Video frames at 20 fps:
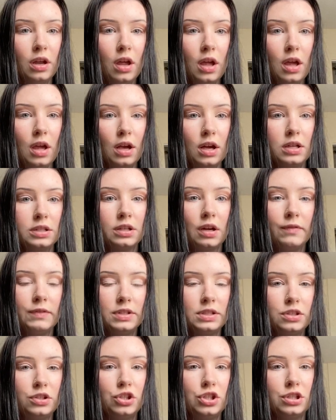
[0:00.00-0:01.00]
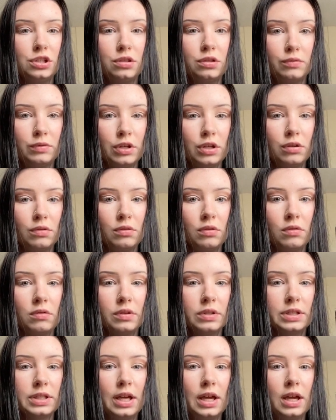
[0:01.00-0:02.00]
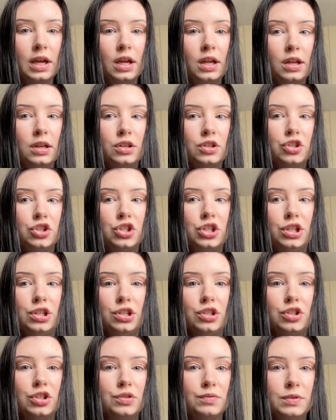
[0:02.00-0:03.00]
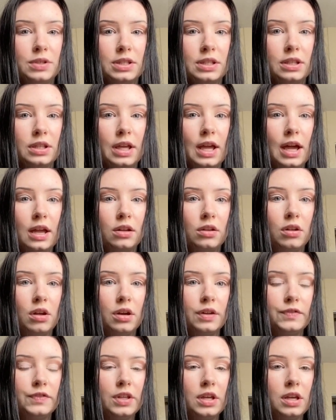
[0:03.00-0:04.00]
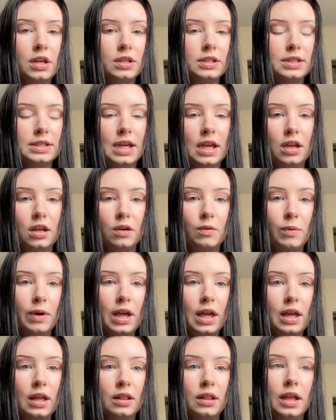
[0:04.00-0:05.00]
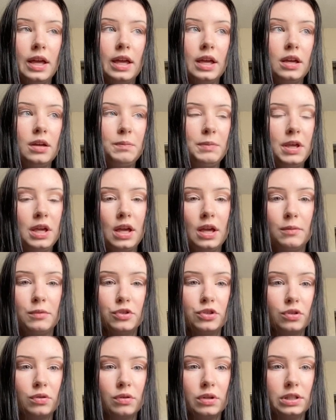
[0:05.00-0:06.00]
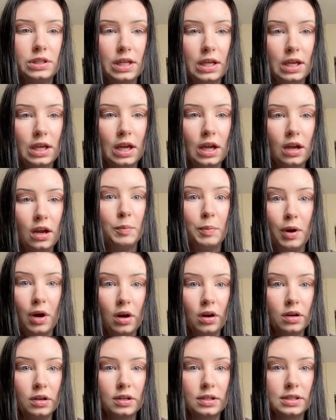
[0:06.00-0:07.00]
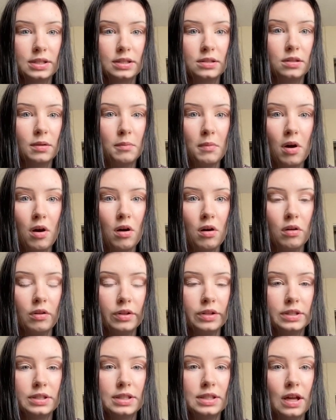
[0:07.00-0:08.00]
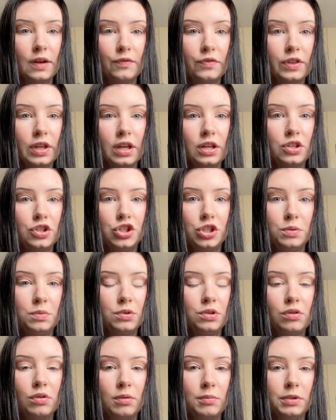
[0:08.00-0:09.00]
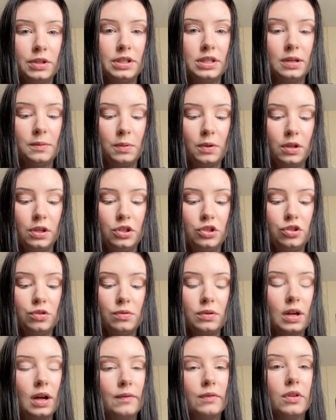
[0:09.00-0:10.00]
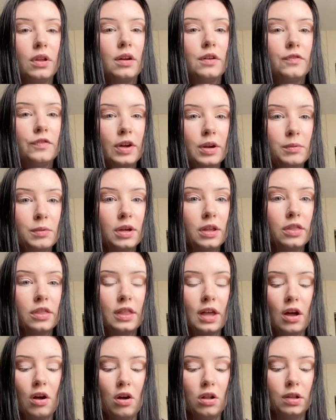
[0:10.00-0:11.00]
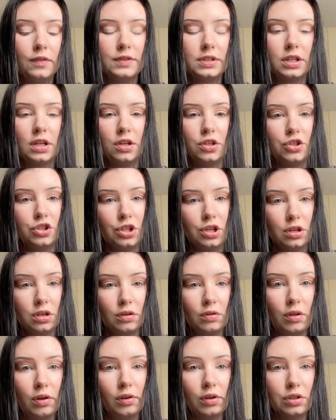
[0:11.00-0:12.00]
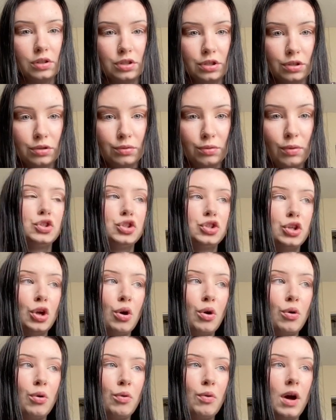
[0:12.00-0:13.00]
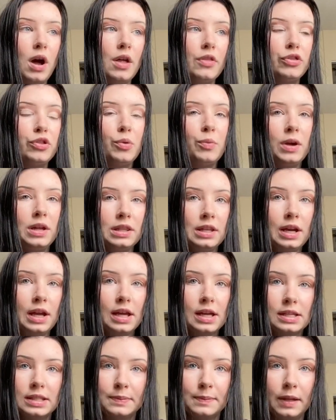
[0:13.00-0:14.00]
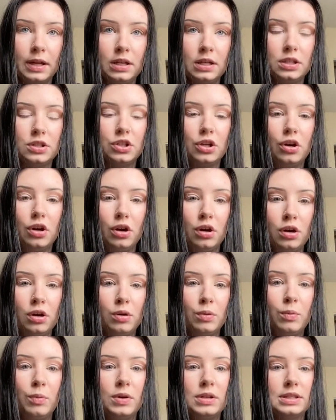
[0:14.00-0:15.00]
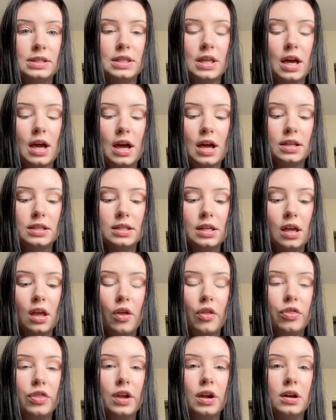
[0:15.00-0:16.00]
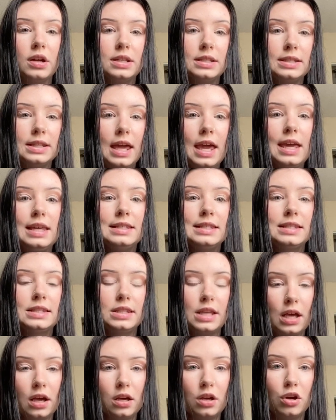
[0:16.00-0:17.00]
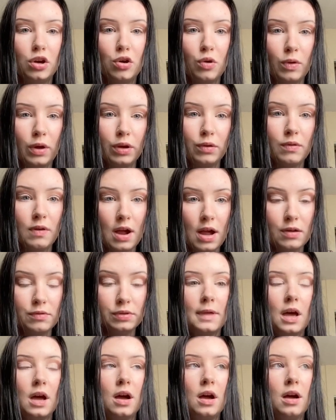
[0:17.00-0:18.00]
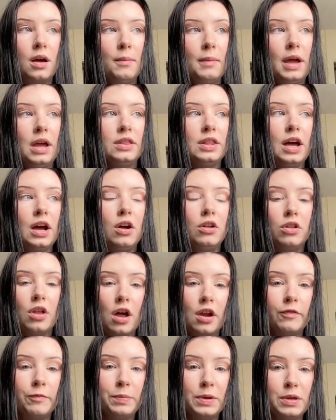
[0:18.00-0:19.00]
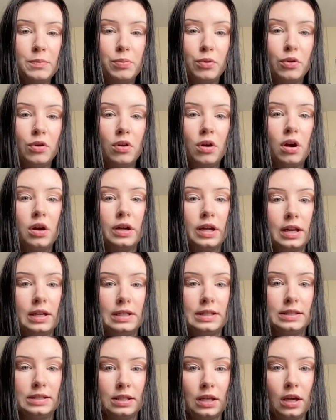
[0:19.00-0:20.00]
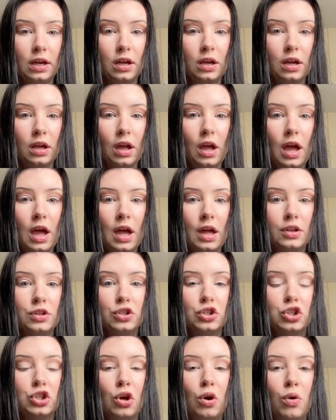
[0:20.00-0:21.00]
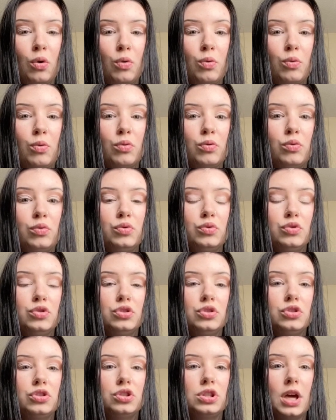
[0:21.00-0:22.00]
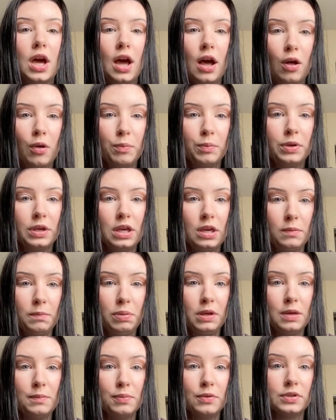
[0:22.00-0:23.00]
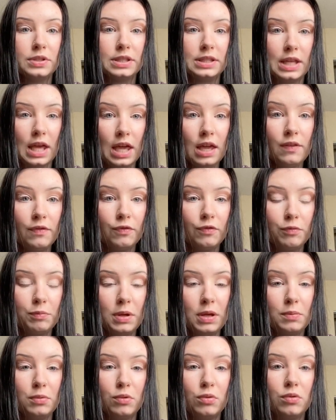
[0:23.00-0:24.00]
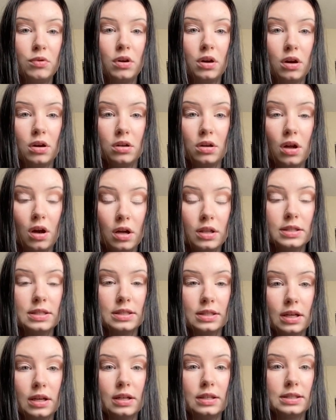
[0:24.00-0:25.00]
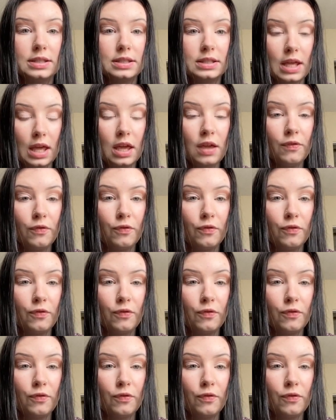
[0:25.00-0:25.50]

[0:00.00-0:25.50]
Because obviously she's a 3-year-old and she just recently had a lot of things taken away, like being able to go to daycare, parks, the mall, stuff that she would normally typically do and have a lot of fun with that all of a sudden she could no longer do. So the way that I explained it to her was that there is a sick going around, and that a lot of people are getting sick. And so to help keep people safe, people who are not sick safe,